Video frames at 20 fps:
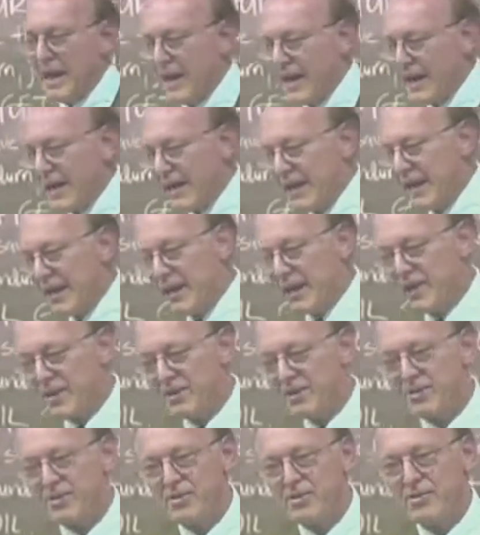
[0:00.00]
I,
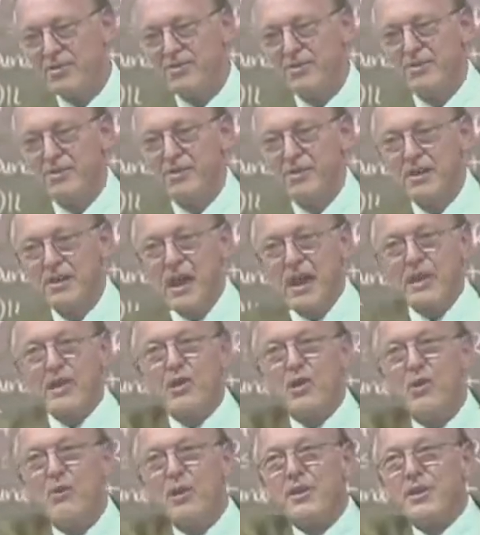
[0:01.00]
uh,
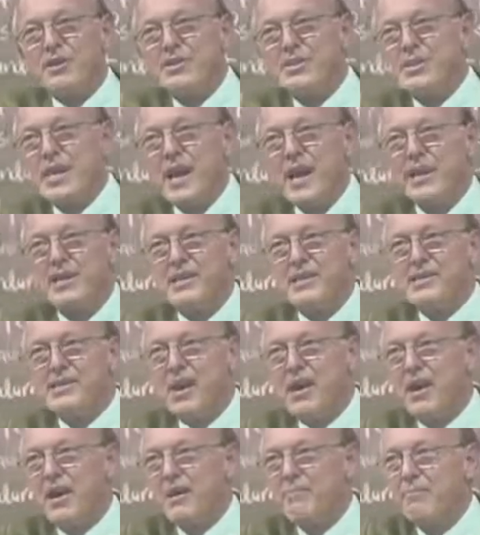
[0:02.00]
I don't know what the
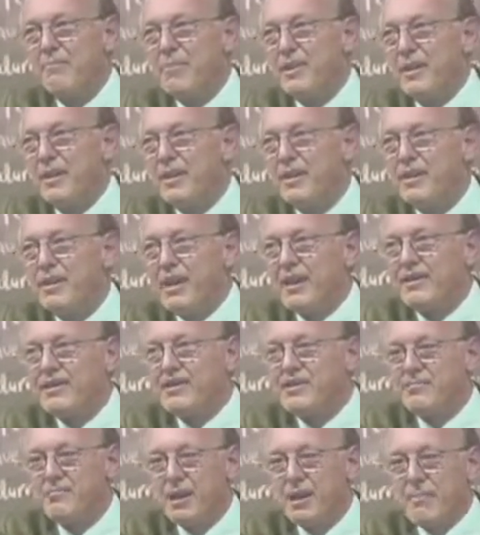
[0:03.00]
standards are in, in,
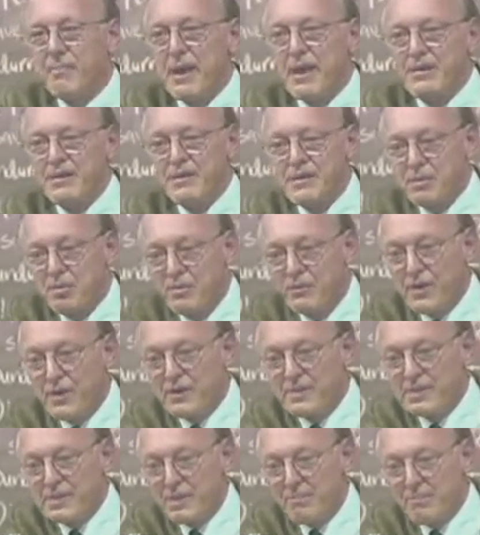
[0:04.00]
at McMaster
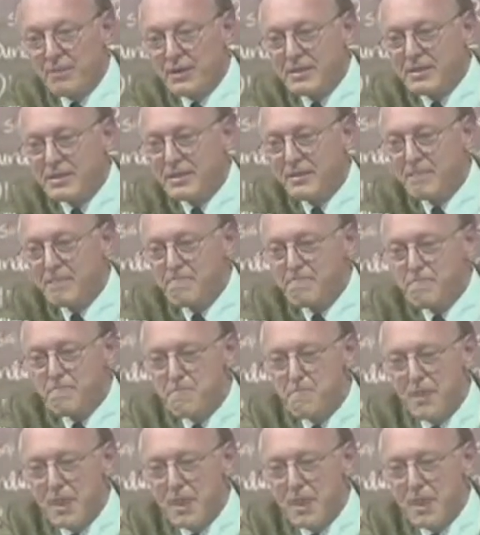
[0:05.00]
University, but